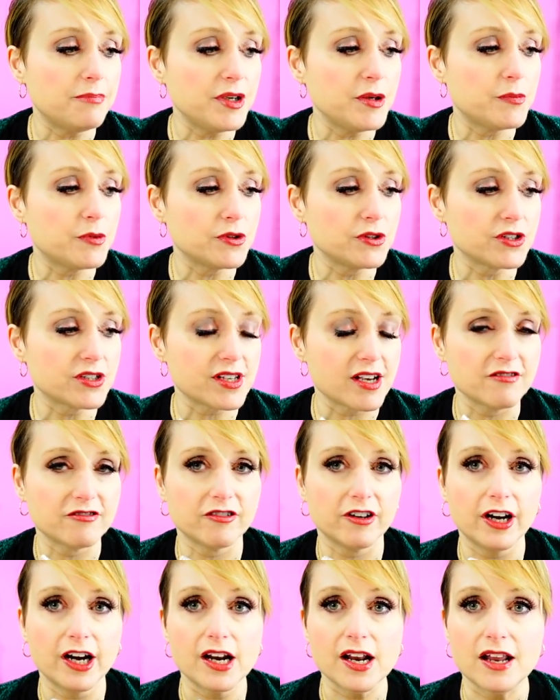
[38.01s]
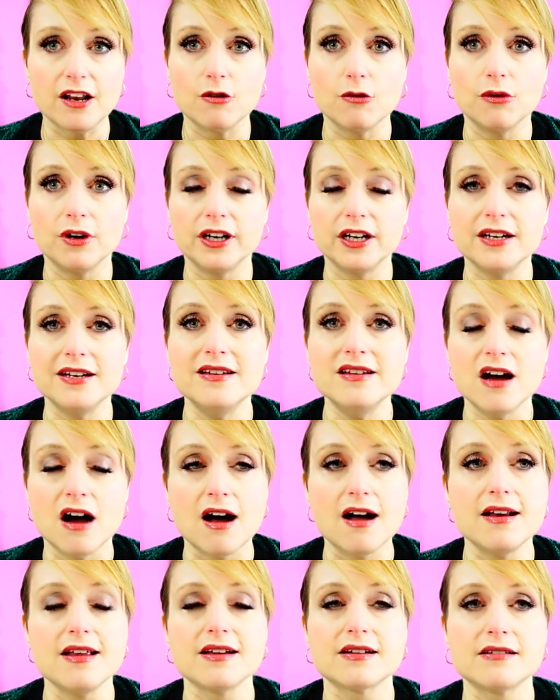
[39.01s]
People are suffering, and I don't want to
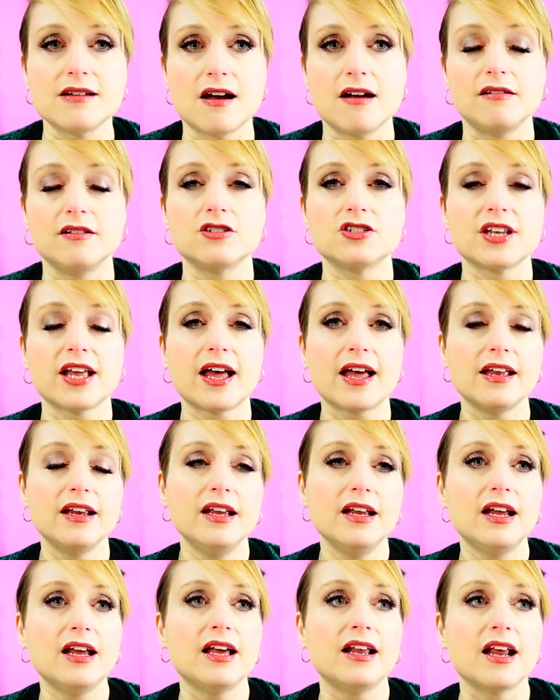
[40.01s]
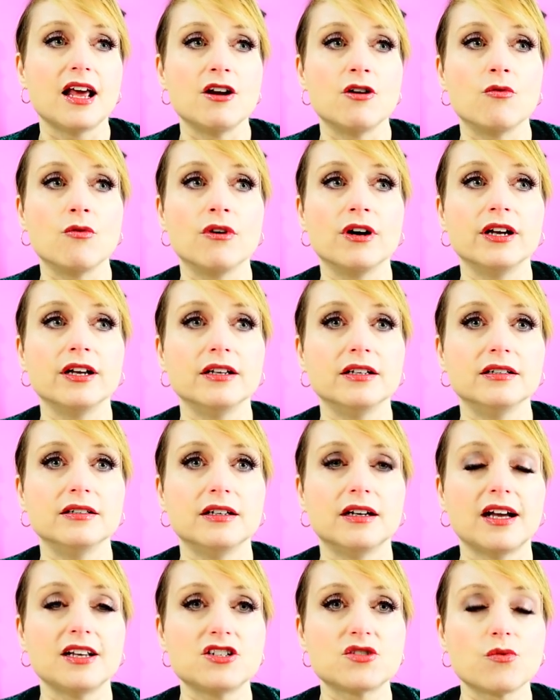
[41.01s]
not acknowledge that, and I don't want to,
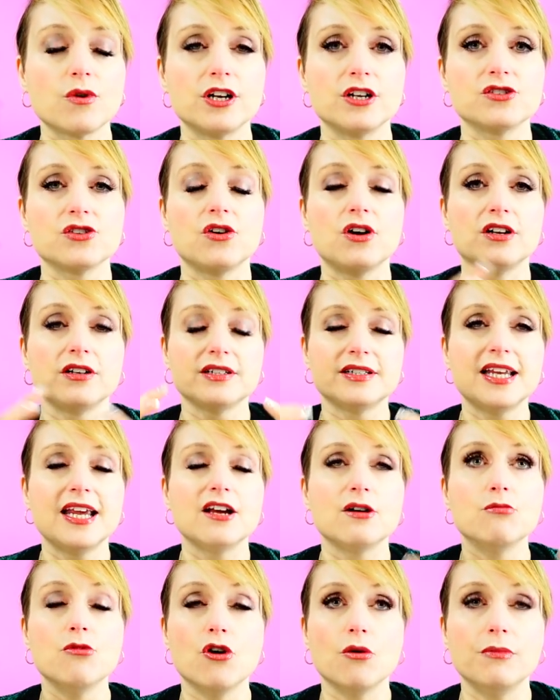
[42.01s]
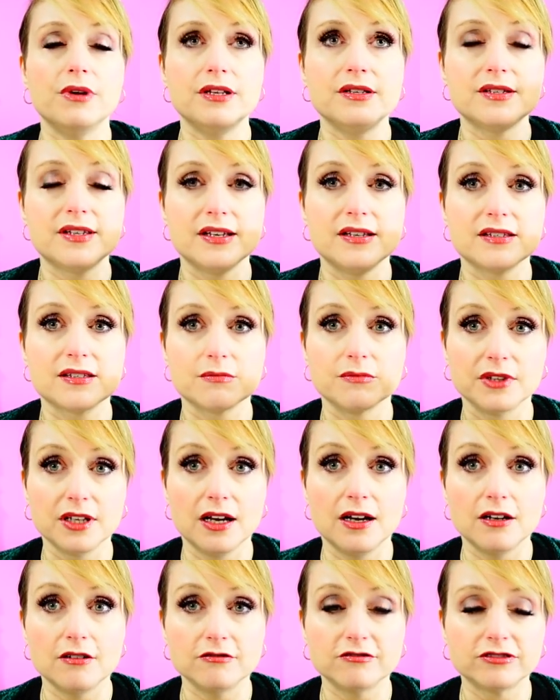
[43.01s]
I just want us all to take a moment and send some
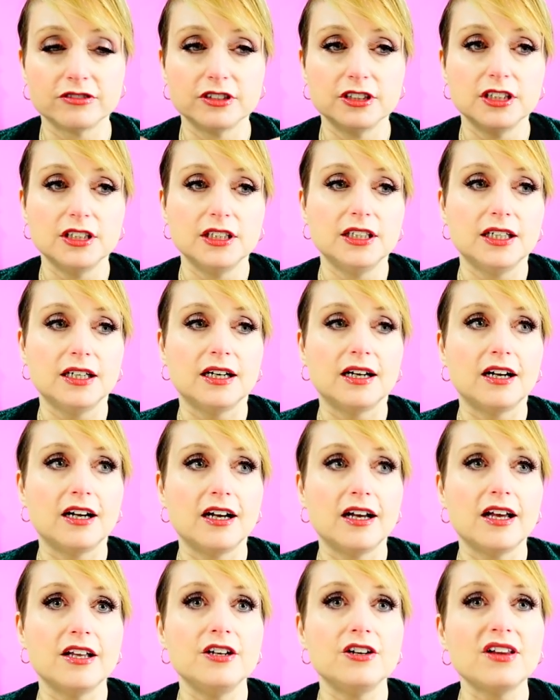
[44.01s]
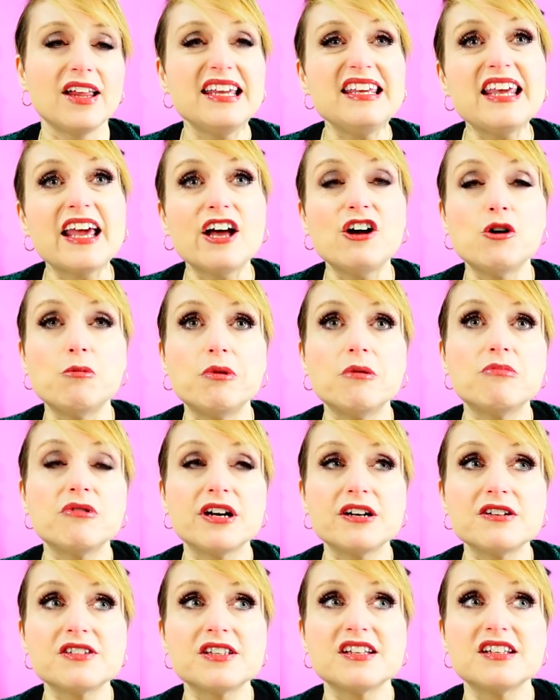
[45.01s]
love. Uh, and you're like, yeah, hope and
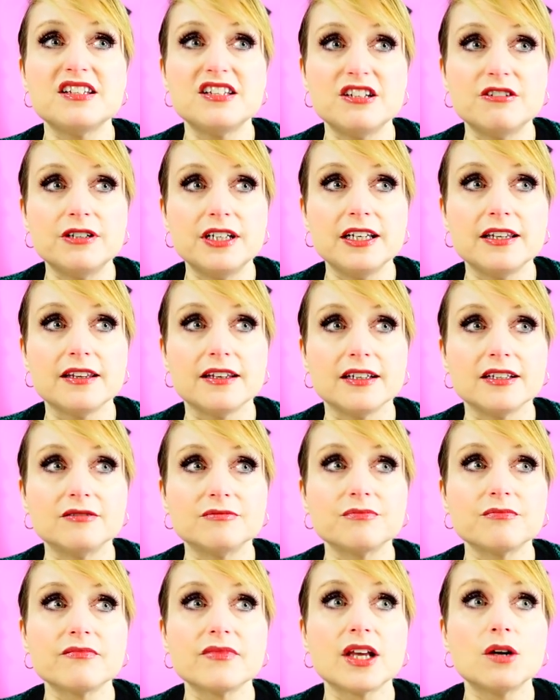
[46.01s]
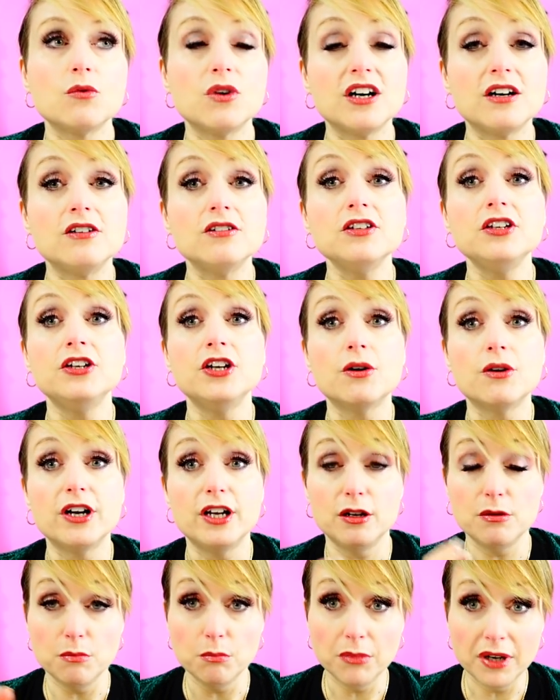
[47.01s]
prayers doesn't do anything. Well, you know
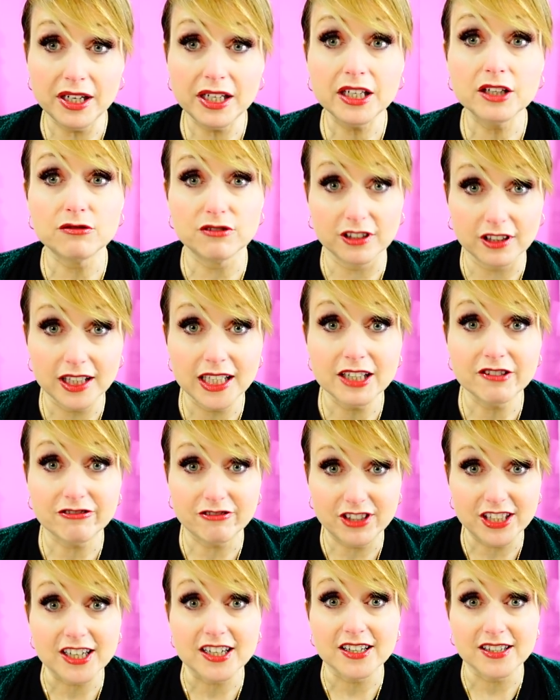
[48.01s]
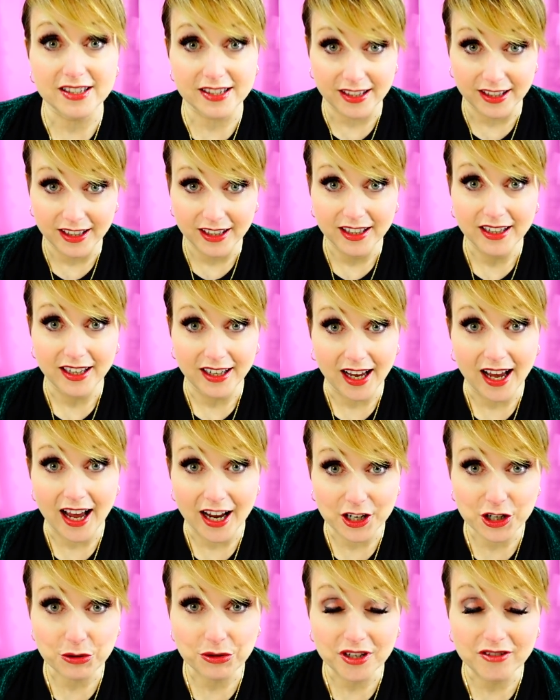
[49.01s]
what? Money and relief does
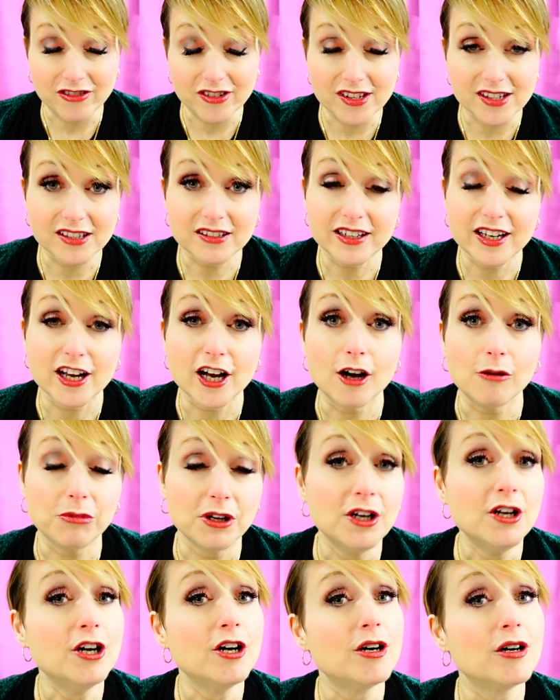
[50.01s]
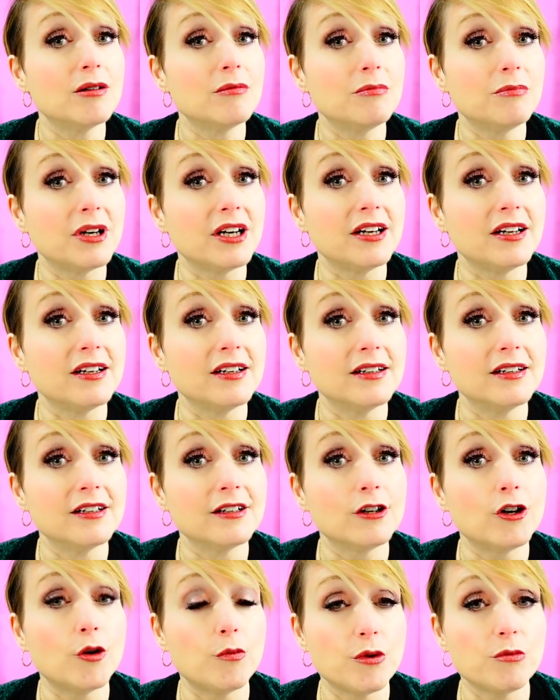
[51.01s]
actually physically help, but
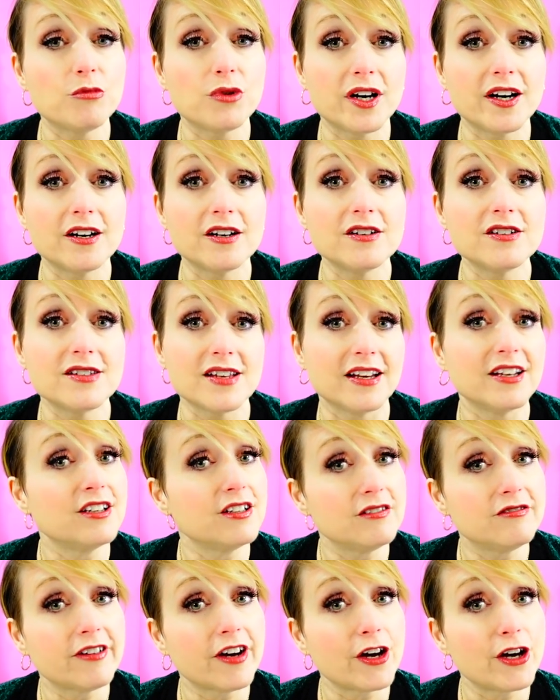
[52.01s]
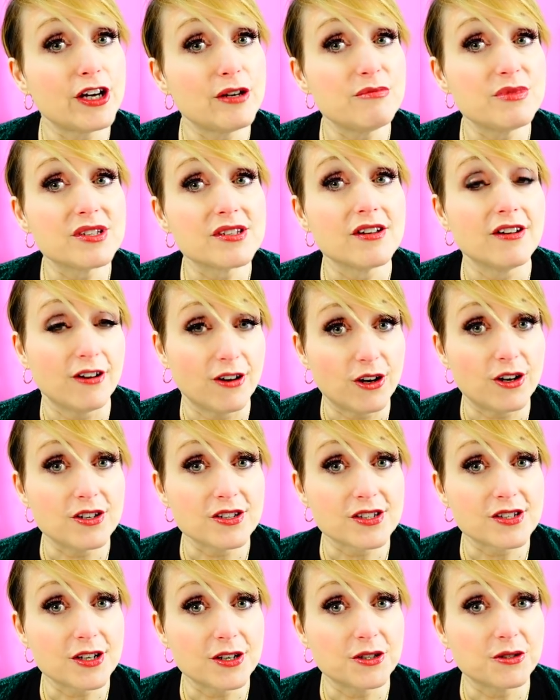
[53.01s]
hope and prayers and good vibes
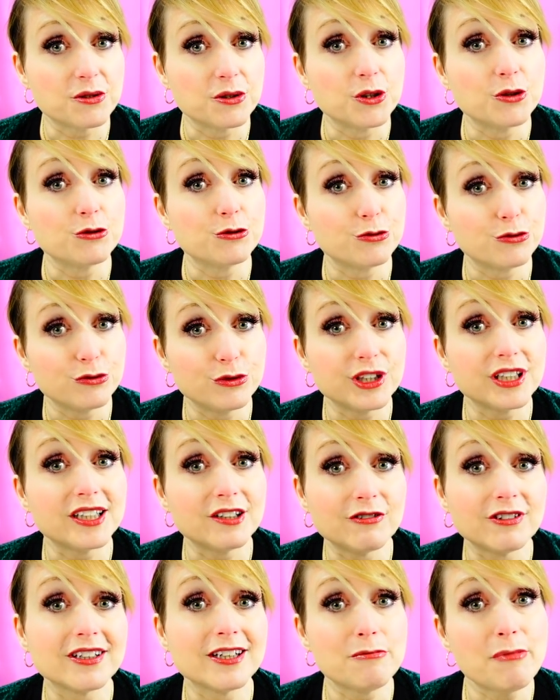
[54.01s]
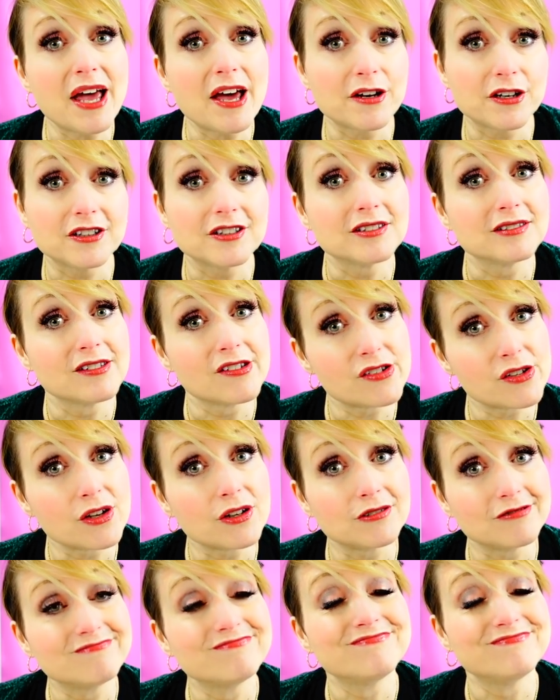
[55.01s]
also really, really matter.
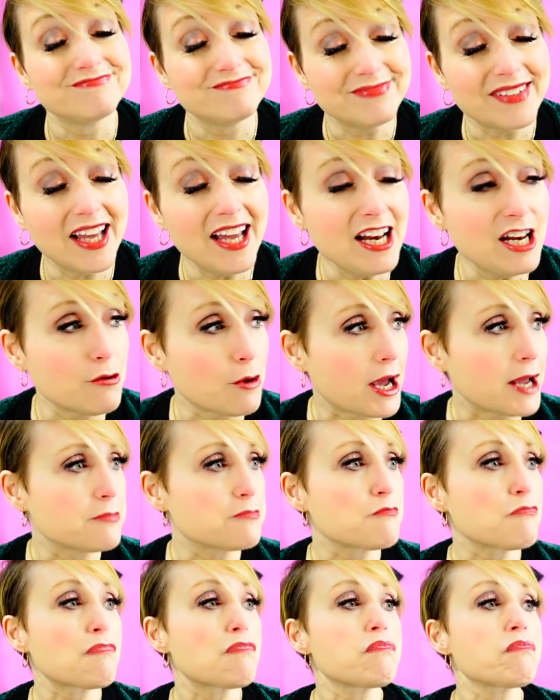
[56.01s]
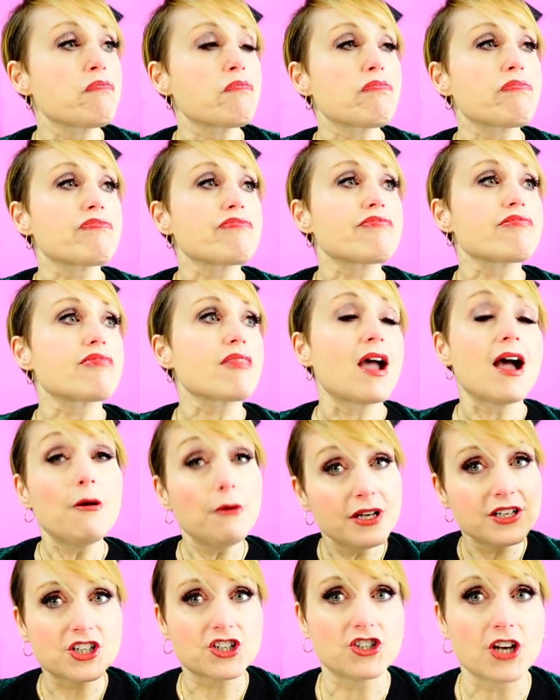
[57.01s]
So anyway, I
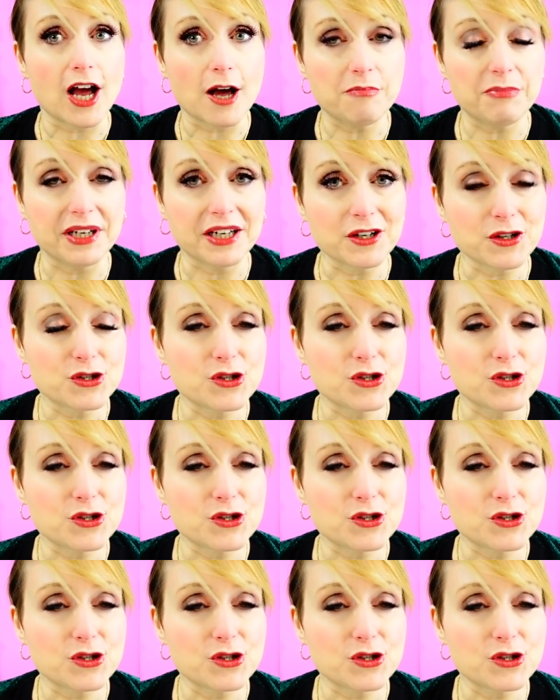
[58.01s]
went shopping.